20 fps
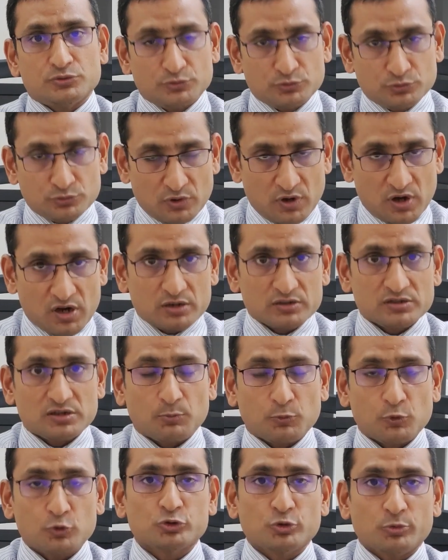who are
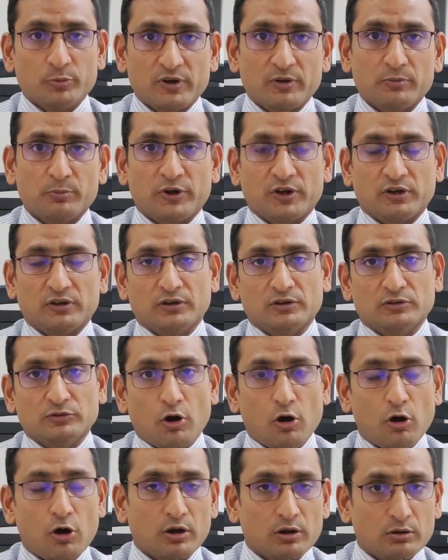supposed to become pregnant
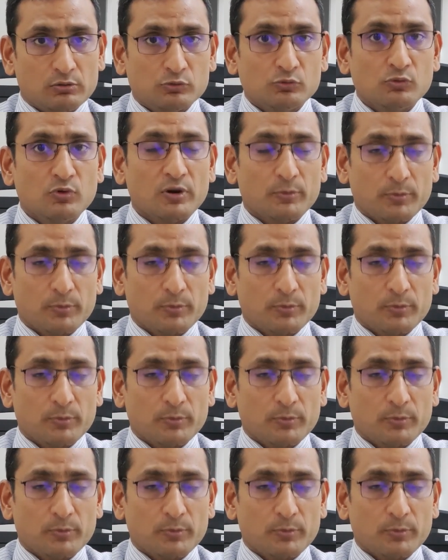or who